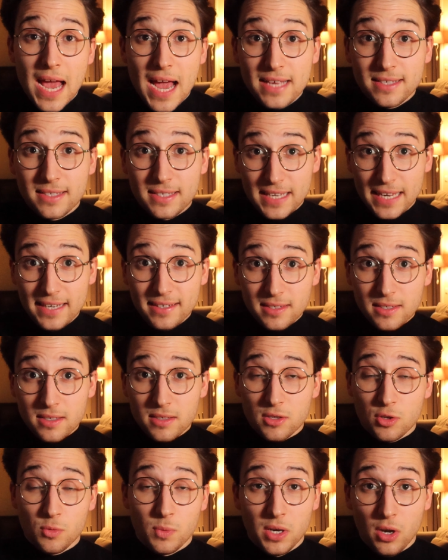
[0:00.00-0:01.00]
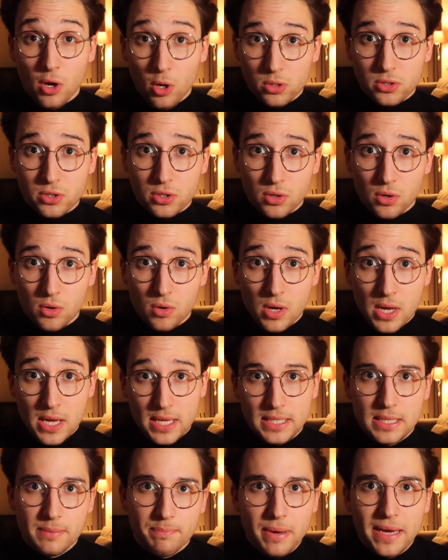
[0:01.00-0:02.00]
As a dentist, you will also,
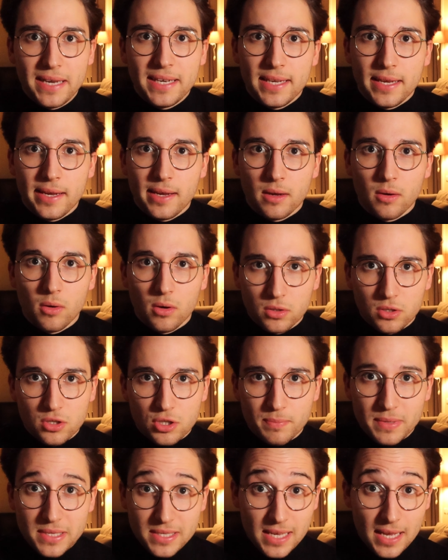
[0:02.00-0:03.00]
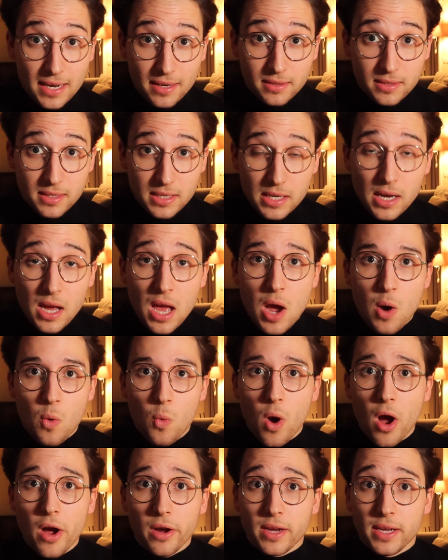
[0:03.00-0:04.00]
depending on your specialty,
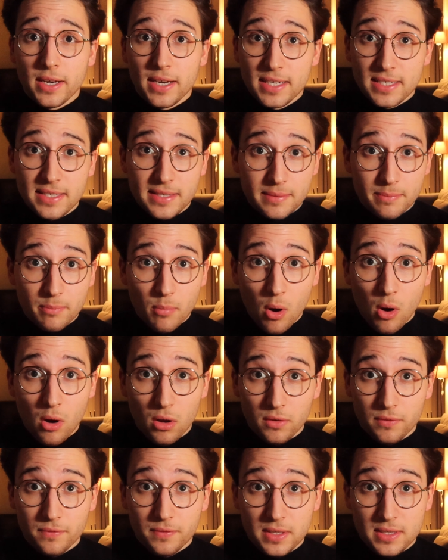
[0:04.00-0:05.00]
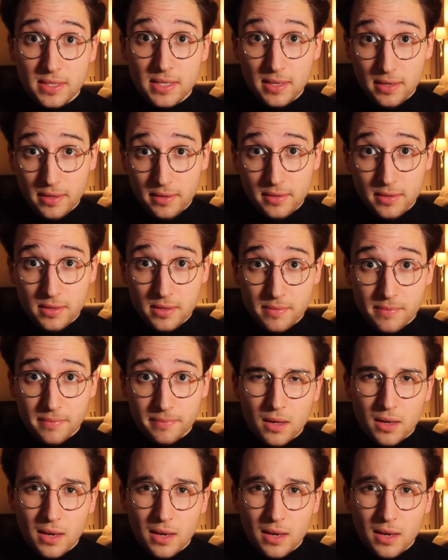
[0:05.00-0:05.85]
work in a small facility.